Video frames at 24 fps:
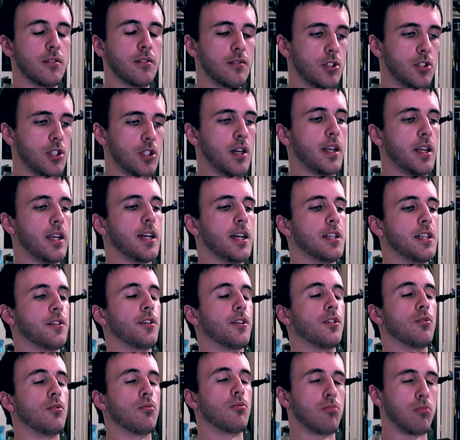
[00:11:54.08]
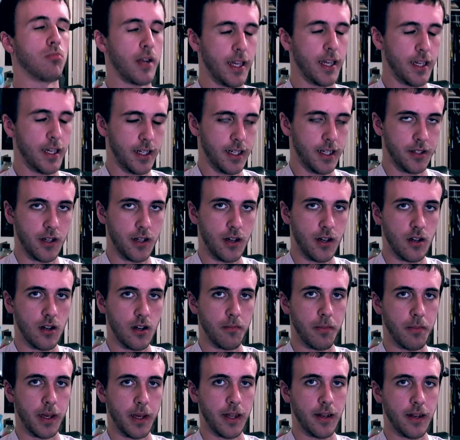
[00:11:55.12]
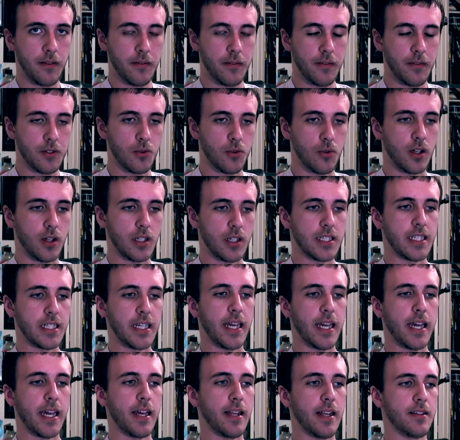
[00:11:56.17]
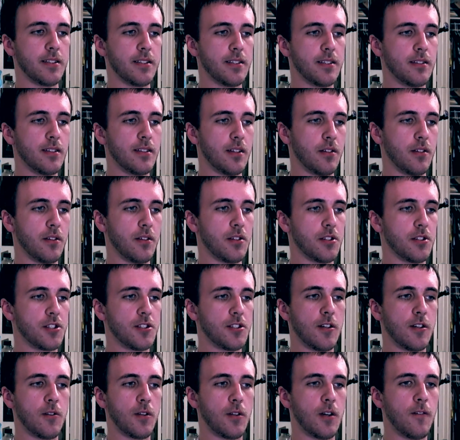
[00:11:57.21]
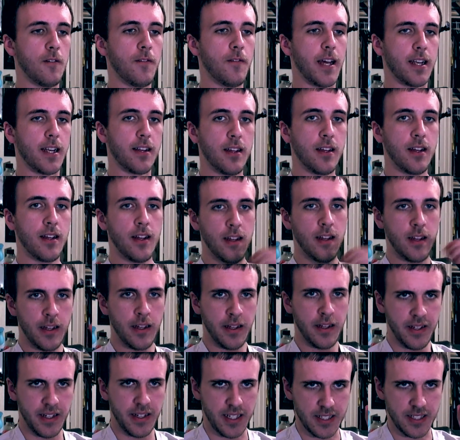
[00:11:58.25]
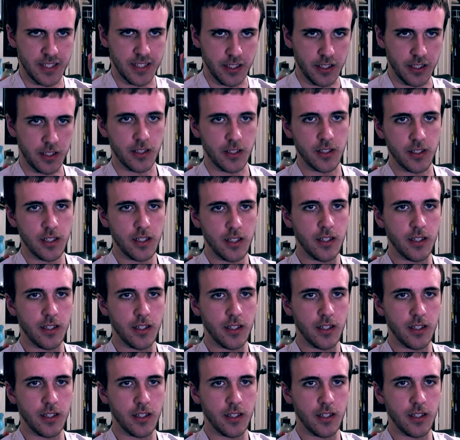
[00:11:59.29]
Johnny has a great guitar bit towards the end, a little solo that is a good